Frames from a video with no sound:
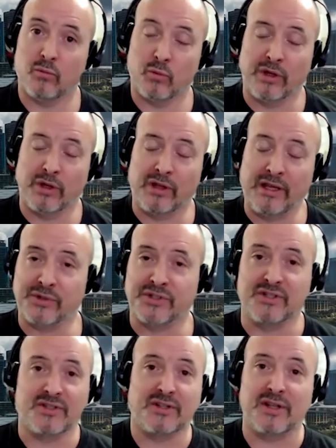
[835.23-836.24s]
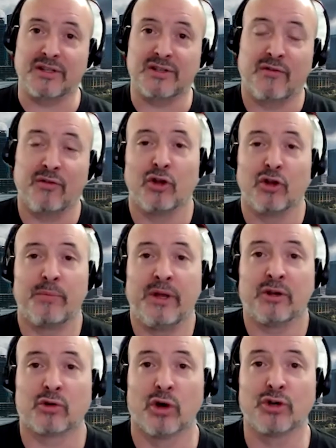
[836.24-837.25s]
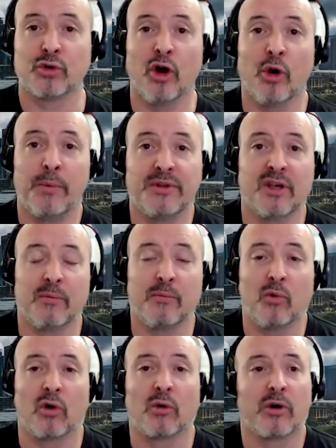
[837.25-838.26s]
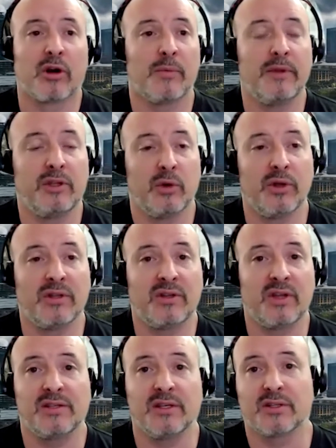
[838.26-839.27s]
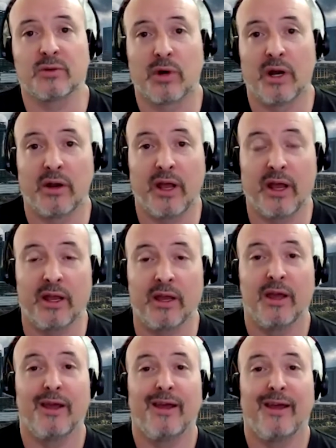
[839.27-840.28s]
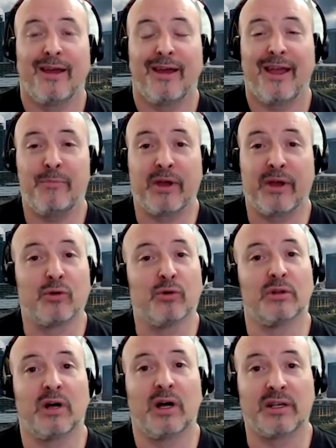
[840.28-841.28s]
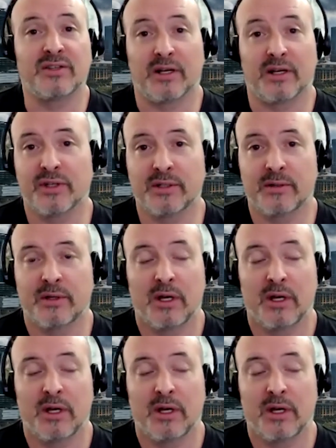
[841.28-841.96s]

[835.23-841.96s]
relinquishes itself a little bit and grocery opens up more, we're going to be doing tastings around a, a pickle uh, salsa.